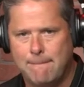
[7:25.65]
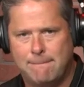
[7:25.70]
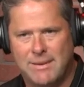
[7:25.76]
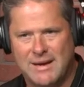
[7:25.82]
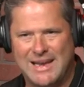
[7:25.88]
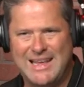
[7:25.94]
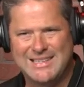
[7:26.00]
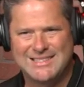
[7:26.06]

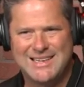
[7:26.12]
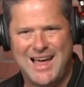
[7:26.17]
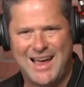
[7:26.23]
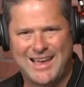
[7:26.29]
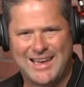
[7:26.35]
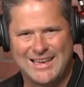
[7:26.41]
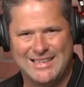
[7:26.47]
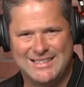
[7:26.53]
but he is
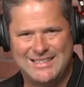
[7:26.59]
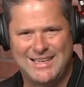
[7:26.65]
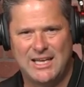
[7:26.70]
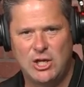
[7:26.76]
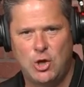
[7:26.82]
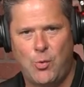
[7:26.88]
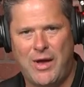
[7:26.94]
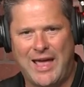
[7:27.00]
not
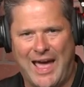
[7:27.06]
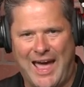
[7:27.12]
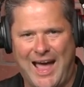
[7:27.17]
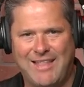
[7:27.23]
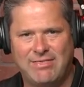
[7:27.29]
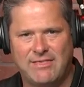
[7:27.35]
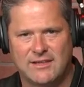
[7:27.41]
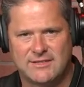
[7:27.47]
continuing
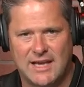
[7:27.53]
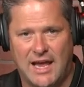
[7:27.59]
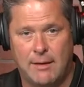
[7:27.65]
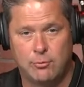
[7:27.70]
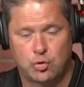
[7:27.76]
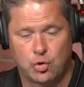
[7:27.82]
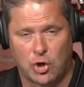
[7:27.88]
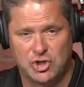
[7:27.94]
at the
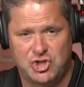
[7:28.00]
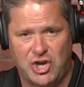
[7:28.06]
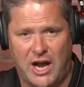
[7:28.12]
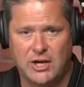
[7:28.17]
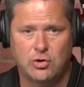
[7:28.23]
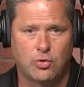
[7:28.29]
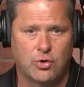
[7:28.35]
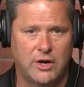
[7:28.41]
same
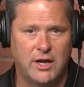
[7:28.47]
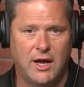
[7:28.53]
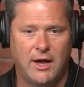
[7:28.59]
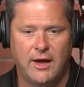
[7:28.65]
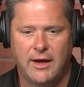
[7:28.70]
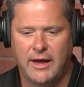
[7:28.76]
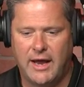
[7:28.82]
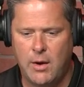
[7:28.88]
trajectory
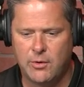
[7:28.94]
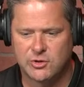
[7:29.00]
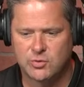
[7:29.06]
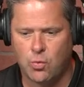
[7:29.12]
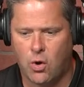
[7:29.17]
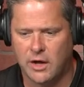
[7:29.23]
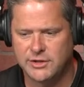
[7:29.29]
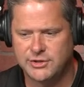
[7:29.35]
he was
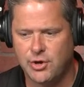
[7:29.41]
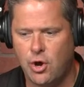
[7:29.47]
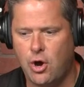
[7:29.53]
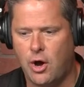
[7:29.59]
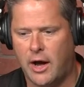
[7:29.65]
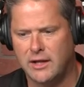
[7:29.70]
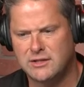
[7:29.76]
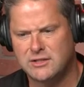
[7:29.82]
once
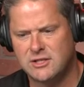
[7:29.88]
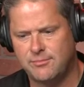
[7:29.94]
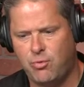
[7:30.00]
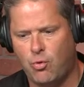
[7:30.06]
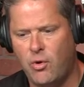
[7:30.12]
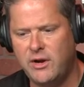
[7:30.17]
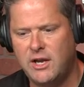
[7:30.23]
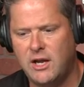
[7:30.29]
on. So the
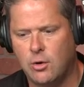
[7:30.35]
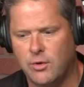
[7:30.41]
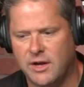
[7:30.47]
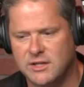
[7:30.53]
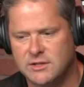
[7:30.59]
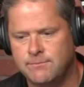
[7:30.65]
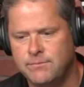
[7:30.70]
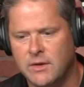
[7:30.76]
point here
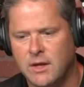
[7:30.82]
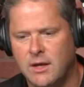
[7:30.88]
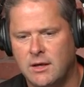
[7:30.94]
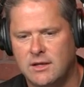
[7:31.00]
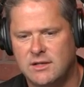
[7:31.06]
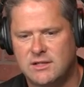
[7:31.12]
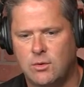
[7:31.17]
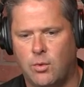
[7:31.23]
is
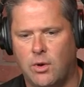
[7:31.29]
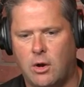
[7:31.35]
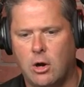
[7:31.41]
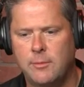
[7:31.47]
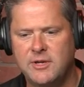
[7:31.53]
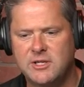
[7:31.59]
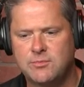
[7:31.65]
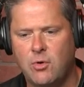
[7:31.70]
is that when
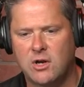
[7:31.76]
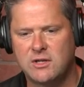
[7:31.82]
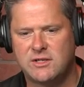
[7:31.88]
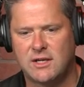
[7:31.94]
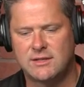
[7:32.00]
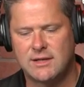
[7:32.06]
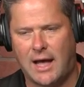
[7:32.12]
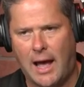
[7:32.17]
Kirby Smart
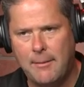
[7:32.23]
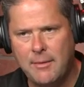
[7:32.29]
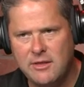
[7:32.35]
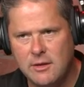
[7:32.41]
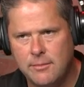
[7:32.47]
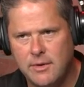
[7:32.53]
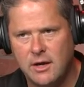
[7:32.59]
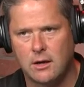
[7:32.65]
says, "I'm
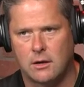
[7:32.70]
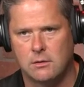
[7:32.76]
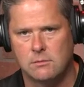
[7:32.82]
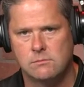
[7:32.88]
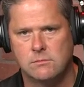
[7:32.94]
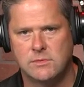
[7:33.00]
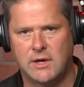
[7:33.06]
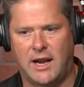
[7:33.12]
in the middle
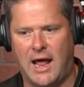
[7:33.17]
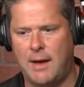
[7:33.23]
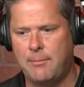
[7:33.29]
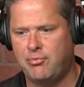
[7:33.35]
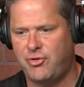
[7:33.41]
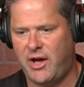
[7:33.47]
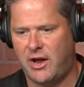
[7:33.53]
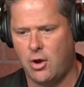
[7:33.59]
and I
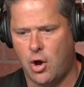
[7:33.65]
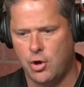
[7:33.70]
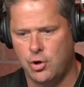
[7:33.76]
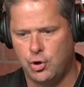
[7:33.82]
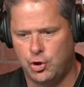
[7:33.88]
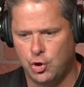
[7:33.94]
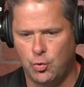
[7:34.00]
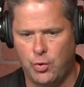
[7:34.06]
plan
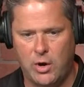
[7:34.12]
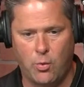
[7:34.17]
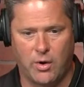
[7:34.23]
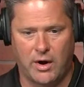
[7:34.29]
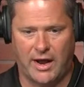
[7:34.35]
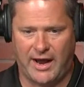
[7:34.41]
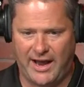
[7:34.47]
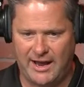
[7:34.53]
on doing
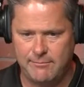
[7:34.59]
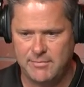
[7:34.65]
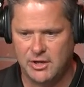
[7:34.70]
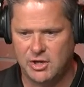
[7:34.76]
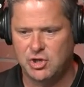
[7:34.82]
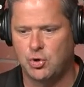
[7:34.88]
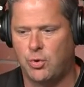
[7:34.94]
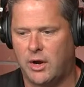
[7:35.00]
what I have
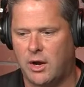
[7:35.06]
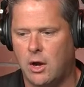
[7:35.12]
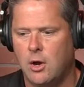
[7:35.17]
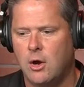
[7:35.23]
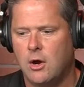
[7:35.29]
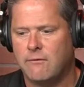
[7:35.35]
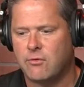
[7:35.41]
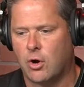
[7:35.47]
been doing
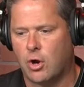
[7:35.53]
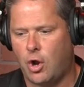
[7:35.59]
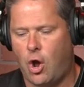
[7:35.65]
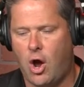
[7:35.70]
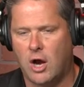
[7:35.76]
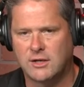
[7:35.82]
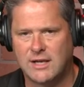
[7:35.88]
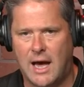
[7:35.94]
for a
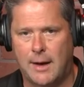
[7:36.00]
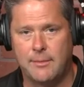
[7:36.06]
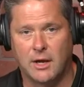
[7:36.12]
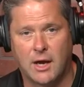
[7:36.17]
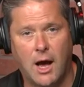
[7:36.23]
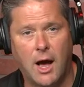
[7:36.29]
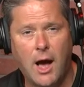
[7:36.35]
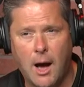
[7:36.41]
long time to
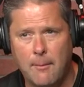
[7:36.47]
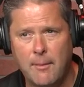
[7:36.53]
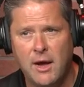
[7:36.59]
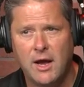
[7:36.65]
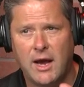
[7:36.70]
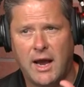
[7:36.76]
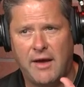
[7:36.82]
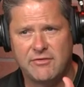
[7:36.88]
come.
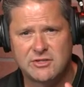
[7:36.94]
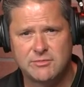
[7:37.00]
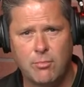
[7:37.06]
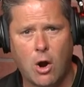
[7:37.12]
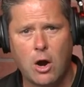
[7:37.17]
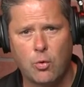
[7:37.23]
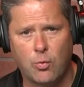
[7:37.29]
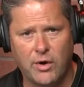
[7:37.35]
If
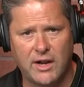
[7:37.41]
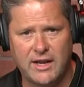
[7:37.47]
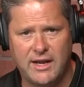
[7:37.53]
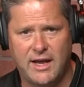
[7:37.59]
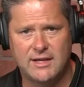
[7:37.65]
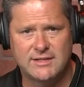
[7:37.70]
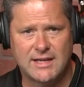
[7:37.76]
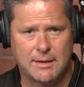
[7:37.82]
Smart
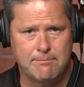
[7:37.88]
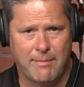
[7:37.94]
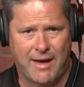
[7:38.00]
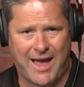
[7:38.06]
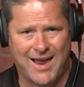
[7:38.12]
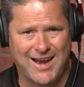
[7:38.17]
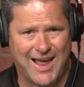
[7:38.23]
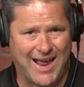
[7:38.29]
really is a
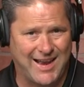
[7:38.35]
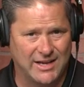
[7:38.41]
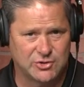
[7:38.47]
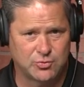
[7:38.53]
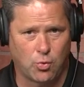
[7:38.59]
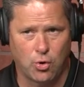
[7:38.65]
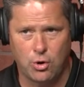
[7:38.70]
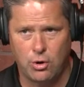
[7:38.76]
man at
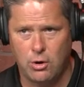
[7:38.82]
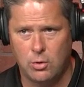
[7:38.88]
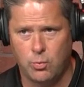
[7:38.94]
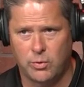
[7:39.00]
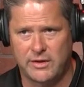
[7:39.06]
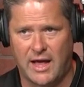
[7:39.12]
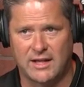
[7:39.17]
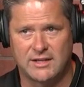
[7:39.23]
his word
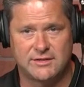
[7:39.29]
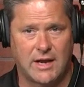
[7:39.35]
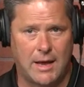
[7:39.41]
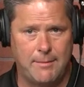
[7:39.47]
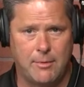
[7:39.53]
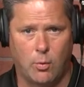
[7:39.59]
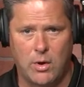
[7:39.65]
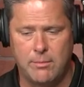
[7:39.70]
with that
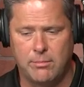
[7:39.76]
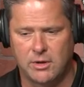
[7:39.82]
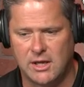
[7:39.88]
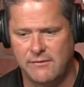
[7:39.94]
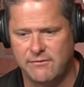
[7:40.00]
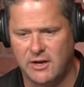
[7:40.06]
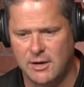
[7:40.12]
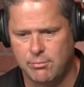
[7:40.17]
statement, we
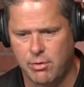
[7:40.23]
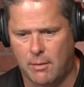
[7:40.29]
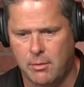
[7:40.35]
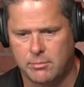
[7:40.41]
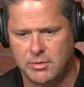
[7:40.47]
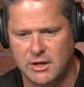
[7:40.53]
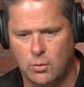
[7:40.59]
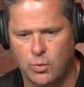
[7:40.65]
believe that he
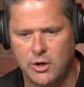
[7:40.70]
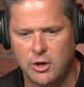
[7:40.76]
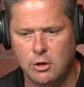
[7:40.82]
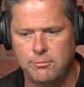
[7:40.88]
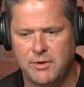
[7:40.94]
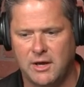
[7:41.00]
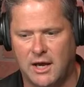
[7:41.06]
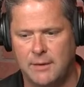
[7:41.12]
probably
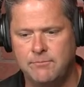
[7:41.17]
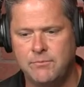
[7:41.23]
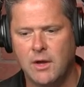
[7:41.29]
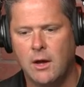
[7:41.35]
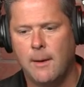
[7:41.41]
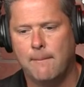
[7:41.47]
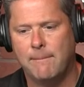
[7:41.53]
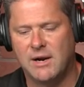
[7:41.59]
will be.
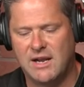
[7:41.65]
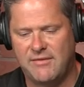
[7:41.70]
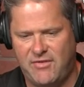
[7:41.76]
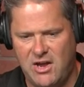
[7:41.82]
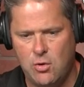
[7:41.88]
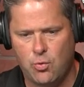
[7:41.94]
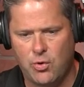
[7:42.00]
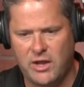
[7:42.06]
But if
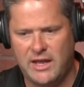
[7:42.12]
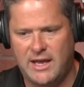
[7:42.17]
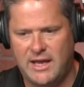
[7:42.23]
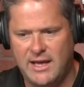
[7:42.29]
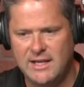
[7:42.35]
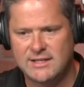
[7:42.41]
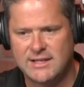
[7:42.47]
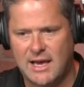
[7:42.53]
he really
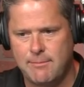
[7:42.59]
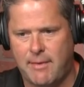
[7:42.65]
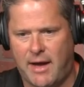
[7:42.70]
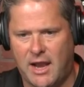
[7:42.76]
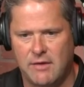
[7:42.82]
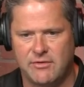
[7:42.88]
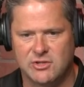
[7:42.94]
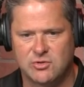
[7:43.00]
is a
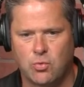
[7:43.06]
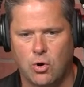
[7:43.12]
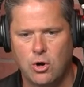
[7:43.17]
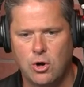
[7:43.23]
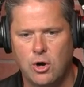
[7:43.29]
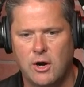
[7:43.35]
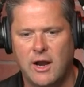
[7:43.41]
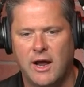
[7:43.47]
man of his
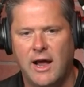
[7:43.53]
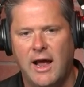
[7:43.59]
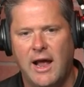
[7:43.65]
word,